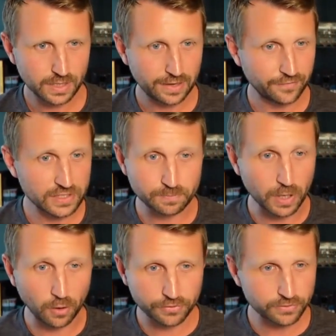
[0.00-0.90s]
If it's
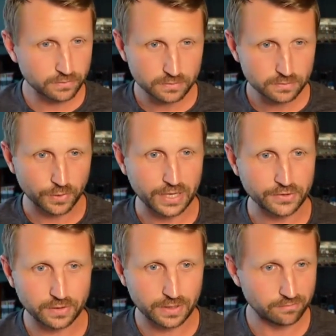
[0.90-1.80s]
both,
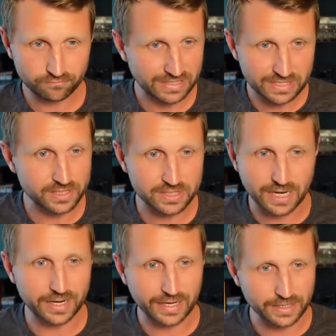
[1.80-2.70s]
it's just
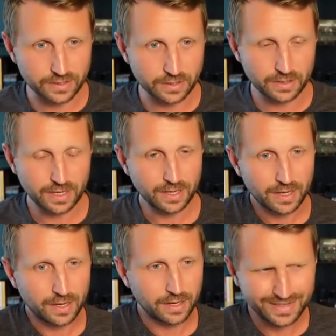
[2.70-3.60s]
not an answer.
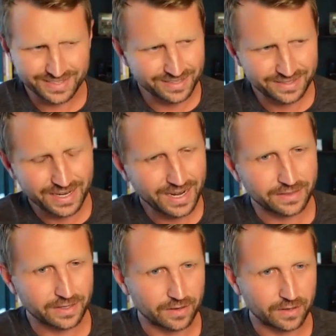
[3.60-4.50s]
And at the end of the day, I
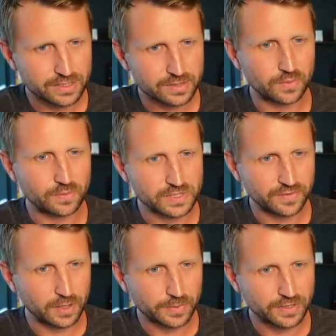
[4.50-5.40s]
think our customer was
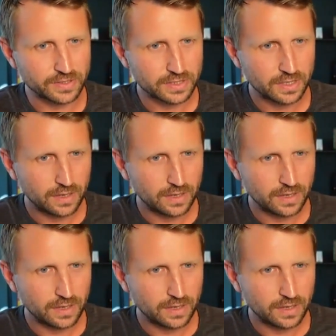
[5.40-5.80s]
developers.